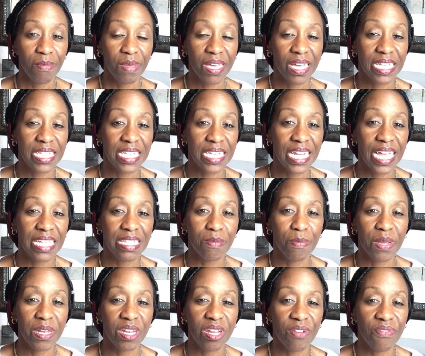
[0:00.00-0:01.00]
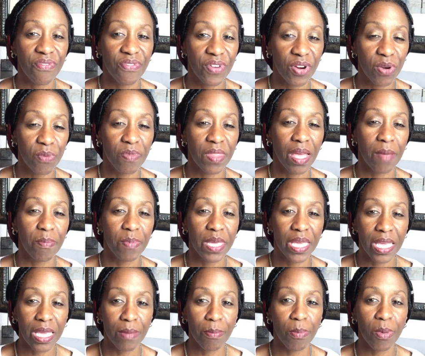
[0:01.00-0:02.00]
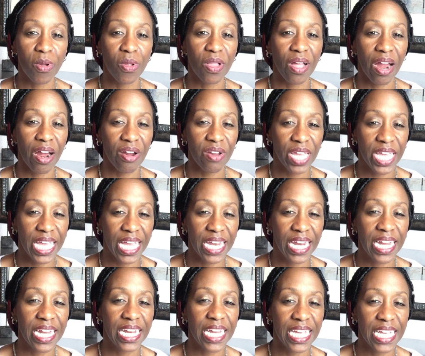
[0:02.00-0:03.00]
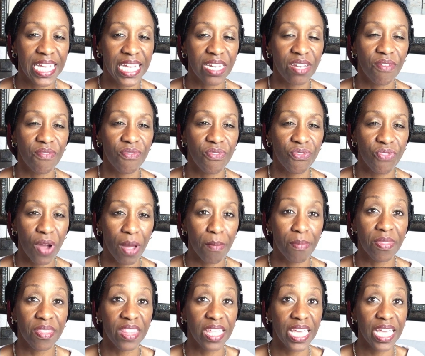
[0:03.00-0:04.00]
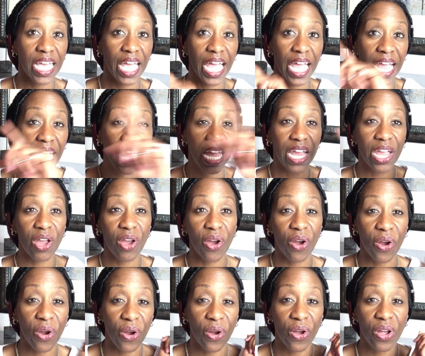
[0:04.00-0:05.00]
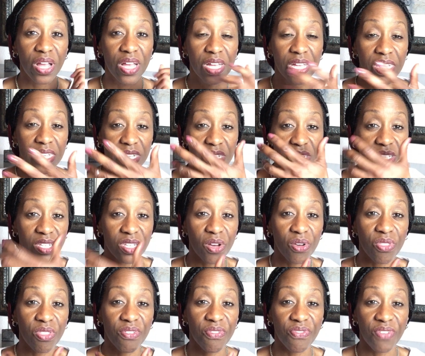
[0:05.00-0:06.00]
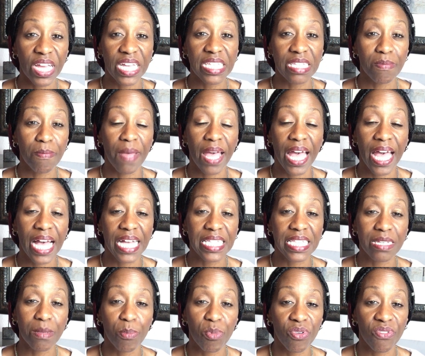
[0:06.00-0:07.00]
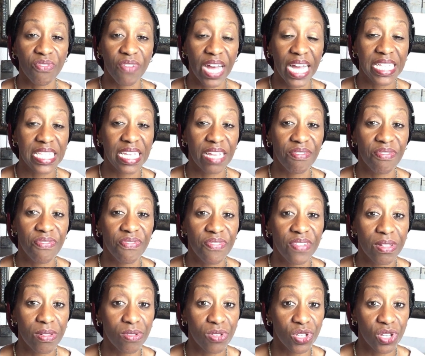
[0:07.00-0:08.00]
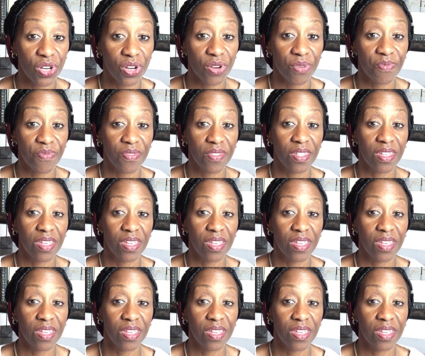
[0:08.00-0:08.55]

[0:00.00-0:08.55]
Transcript: because it has been confirmed that people are getting it from the air. So the face mask provides a filter.